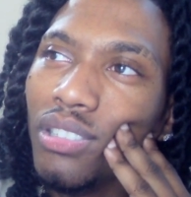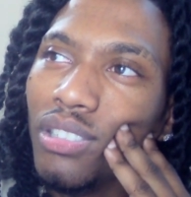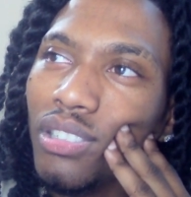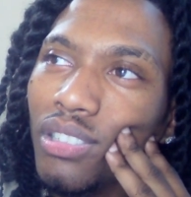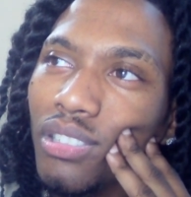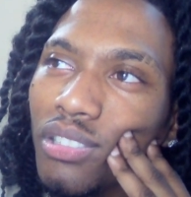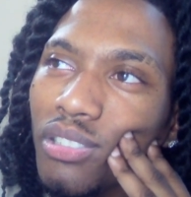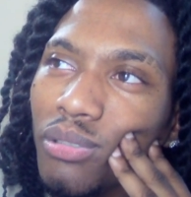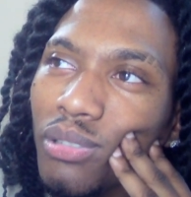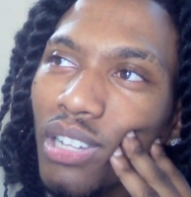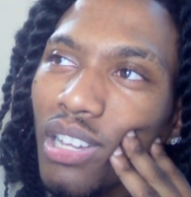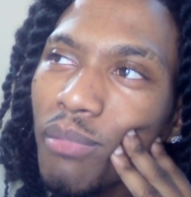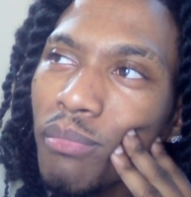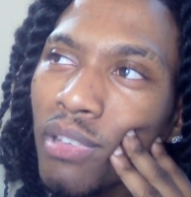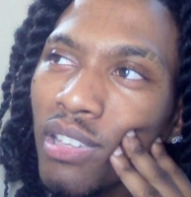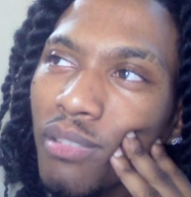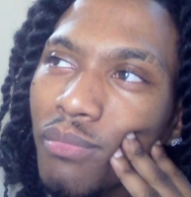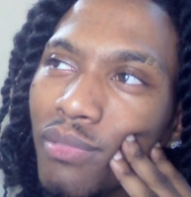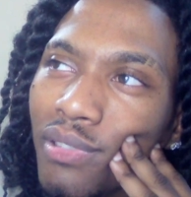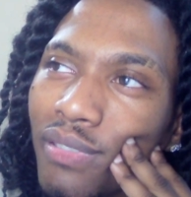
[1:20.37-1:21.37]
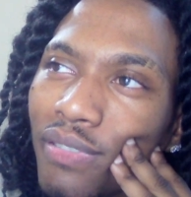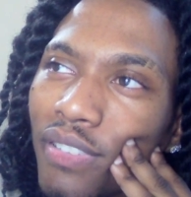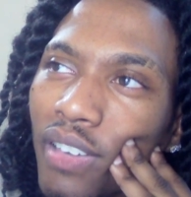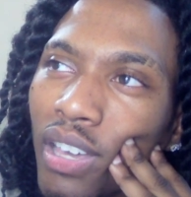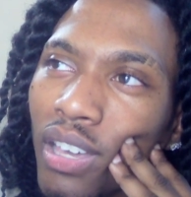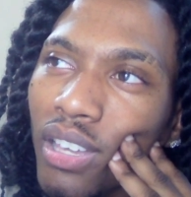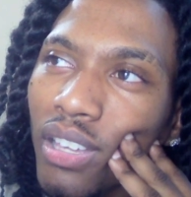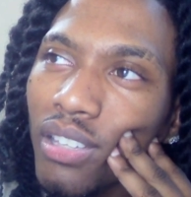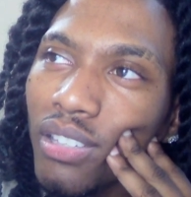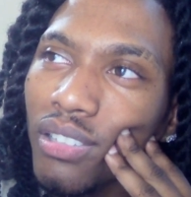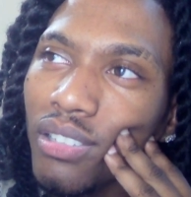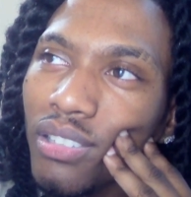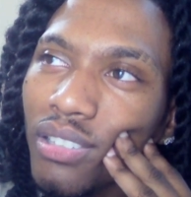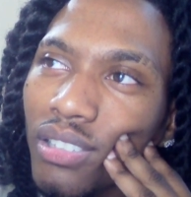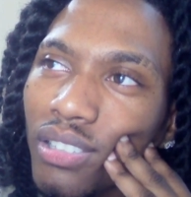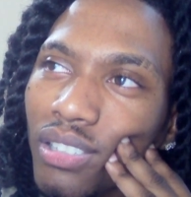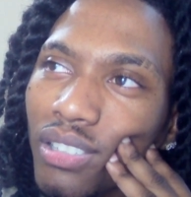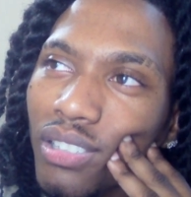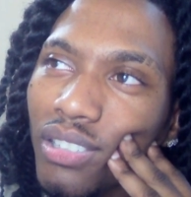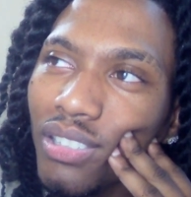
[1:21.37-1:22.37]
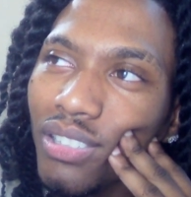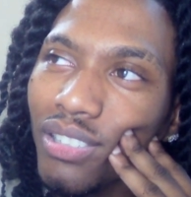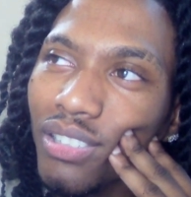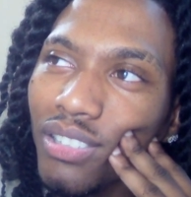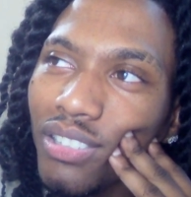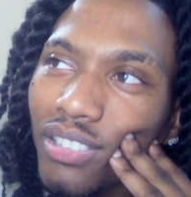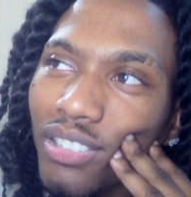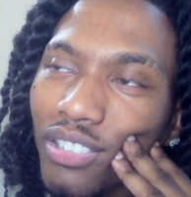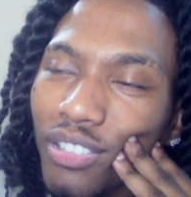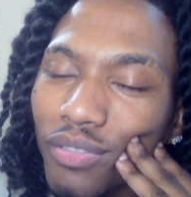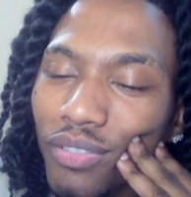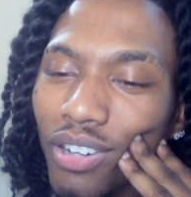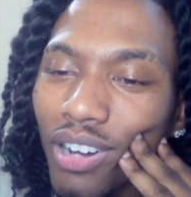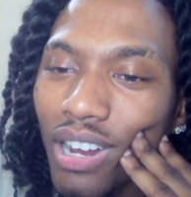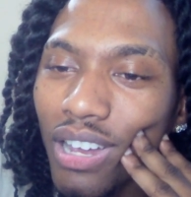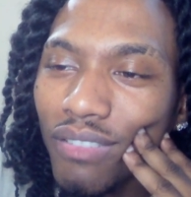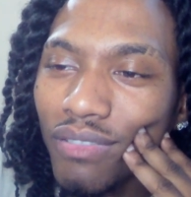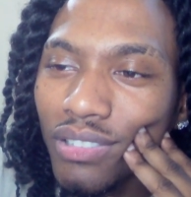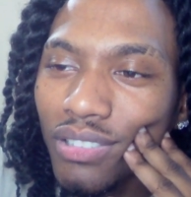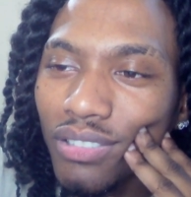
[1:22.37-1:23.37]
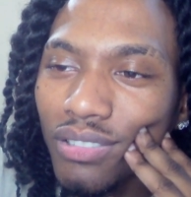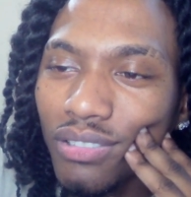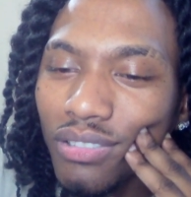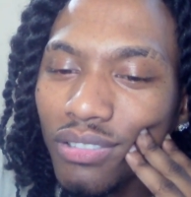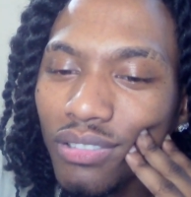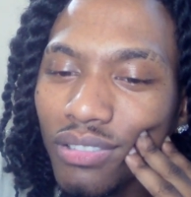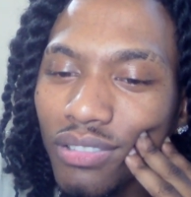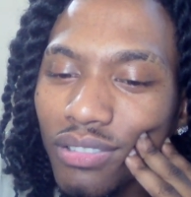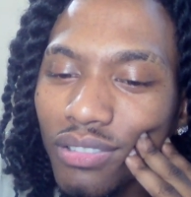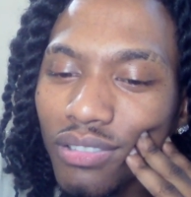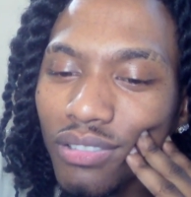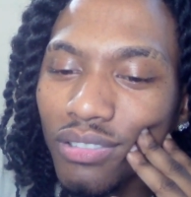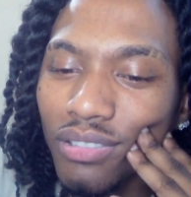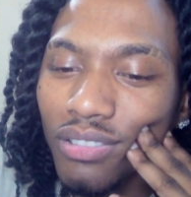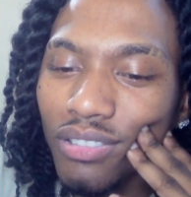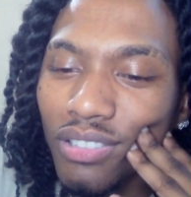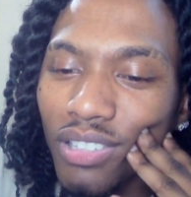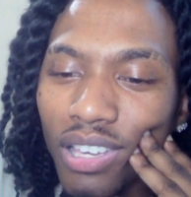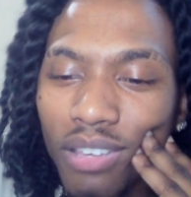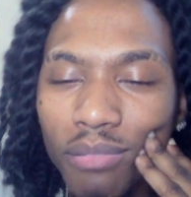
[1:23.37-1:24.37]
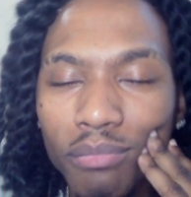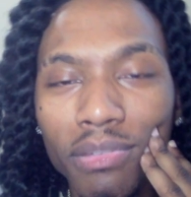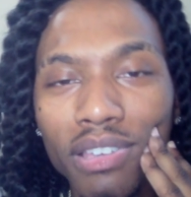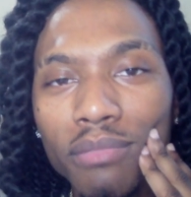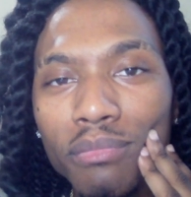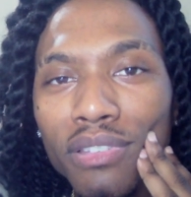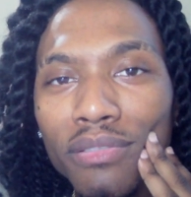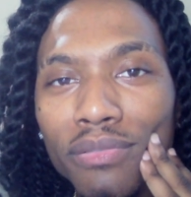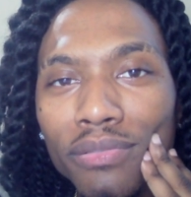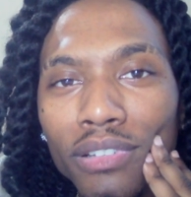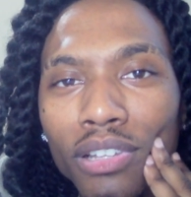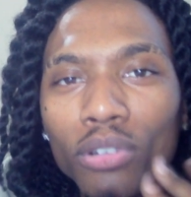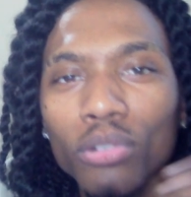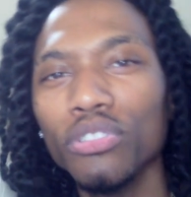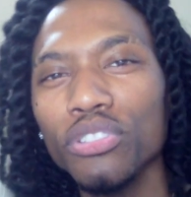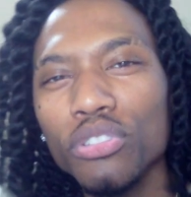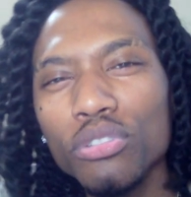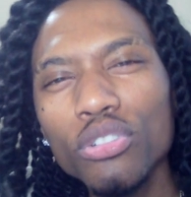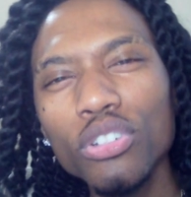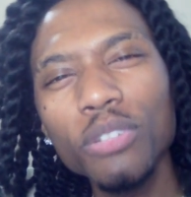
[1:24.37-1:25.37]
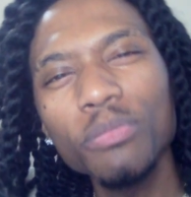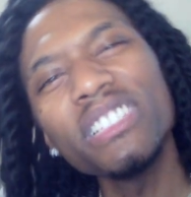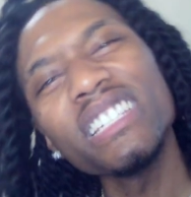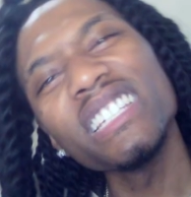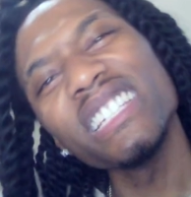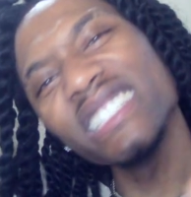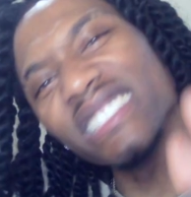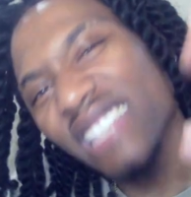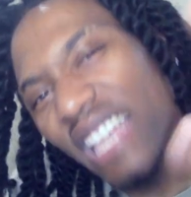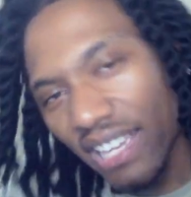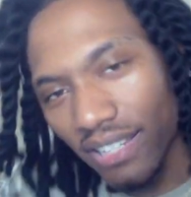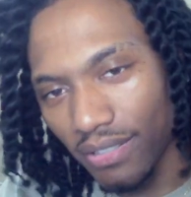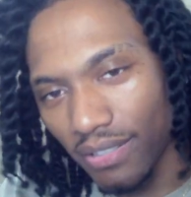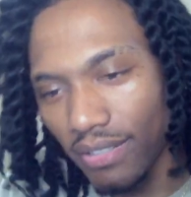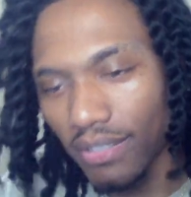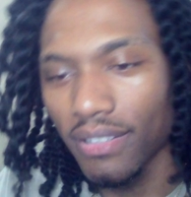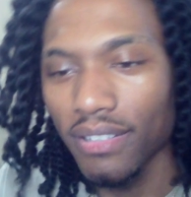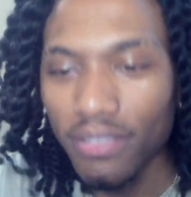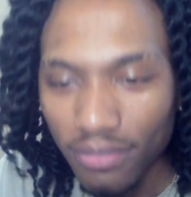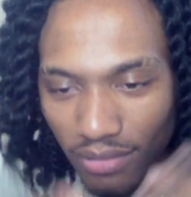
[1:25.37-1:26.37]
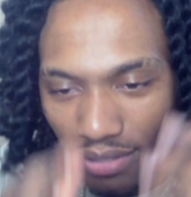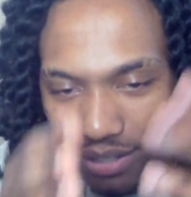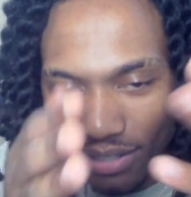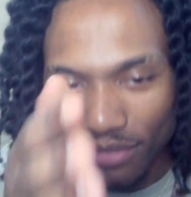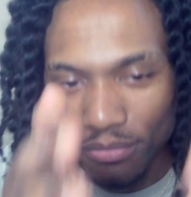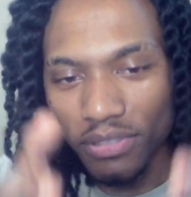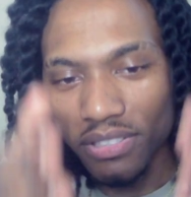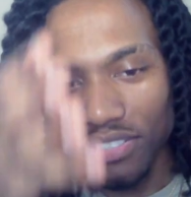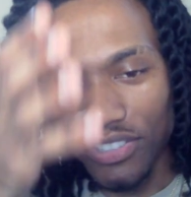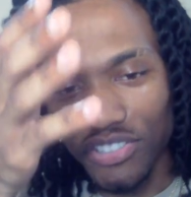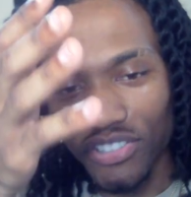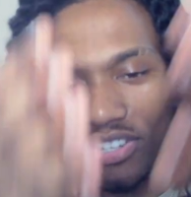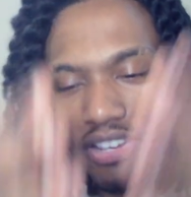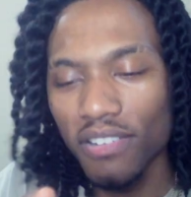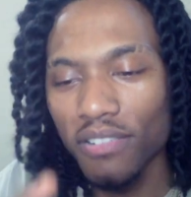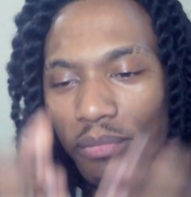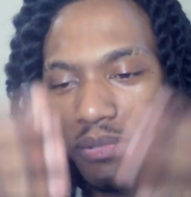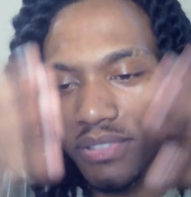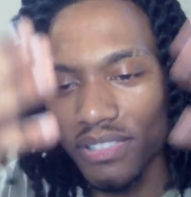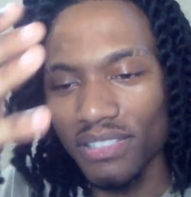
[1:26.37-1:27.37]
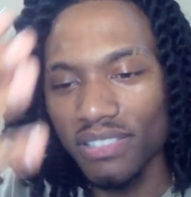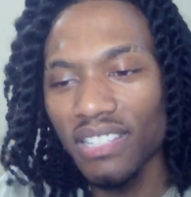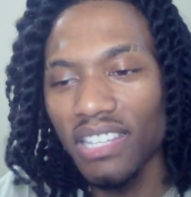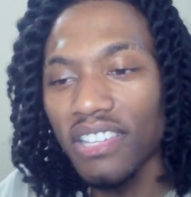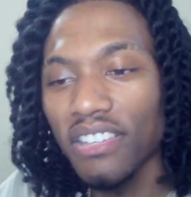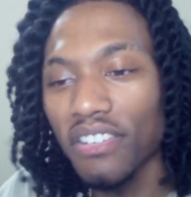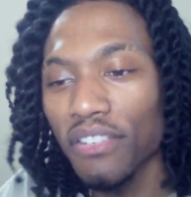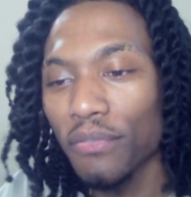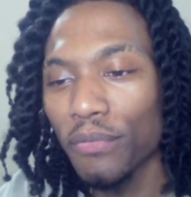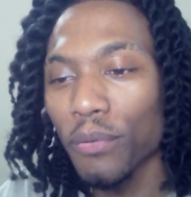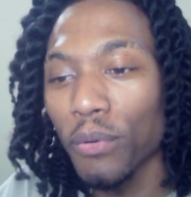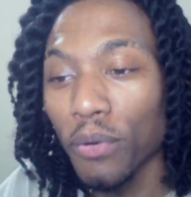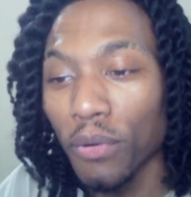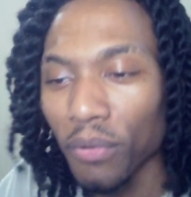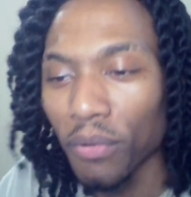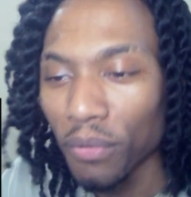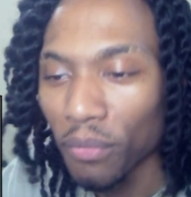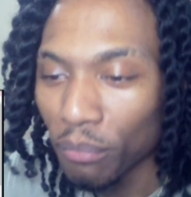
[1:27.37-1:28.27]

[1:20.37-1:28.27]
do that make me fat? If gravity can't make me float, you know what I'm saying? That shit. That's what this channel was intended for.